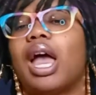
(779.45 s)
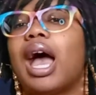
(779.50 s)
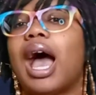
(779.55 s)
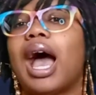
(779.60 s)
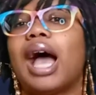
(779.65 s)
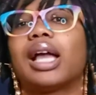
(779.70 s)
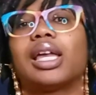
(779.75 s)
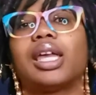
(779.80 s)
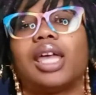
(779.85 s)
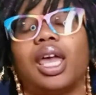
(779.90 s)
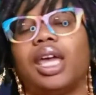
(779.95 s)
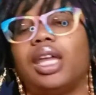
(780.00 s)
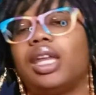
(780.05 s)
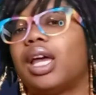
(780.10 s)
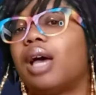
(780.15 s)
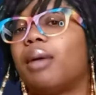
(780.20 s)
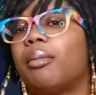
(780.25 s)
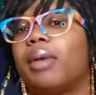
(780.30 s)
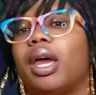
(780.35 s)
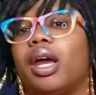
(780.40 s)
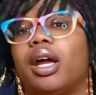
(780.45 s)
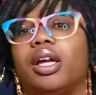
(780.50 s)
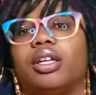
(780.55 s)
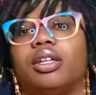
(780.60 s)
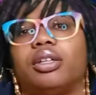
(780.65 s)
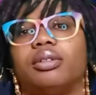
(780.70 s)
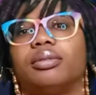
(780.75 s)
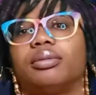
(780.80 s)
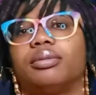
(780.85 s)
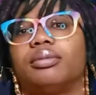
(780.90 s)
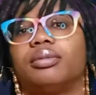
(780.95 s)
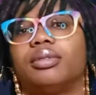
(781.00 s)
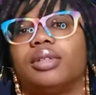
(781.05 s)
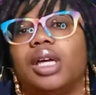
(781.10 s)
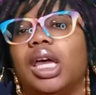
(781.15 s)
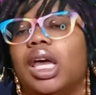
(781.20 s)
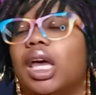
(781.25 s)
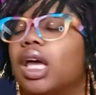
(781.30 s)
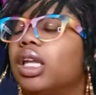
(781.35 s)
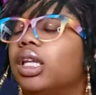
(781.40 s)
I cannot marry you.
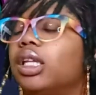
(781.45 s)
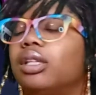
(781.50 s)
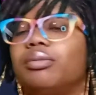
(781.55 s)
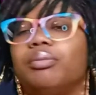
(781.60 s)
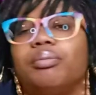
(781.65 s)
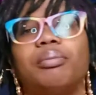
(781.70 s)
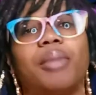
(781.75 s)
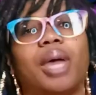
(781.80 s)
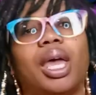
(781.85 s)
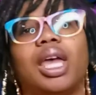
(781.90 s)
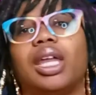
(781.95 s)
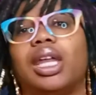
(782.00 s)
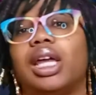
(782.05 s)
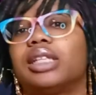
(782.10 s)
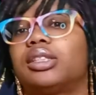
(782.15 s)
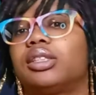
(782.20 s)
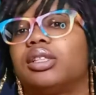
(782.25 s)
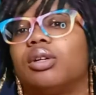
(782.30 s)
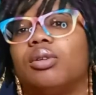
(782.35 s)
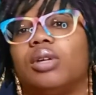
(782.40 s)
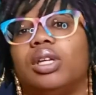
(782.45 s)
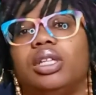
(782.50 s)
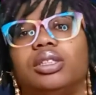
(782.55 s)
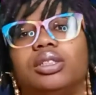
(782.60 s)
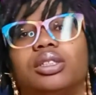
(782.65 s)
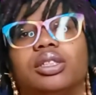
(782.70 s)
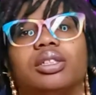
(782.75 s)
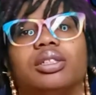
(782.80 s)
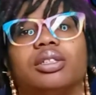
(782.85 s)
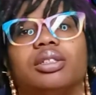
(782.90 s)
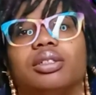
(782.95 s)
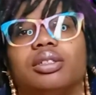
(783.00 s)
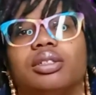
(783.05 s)
Man, that's so easy.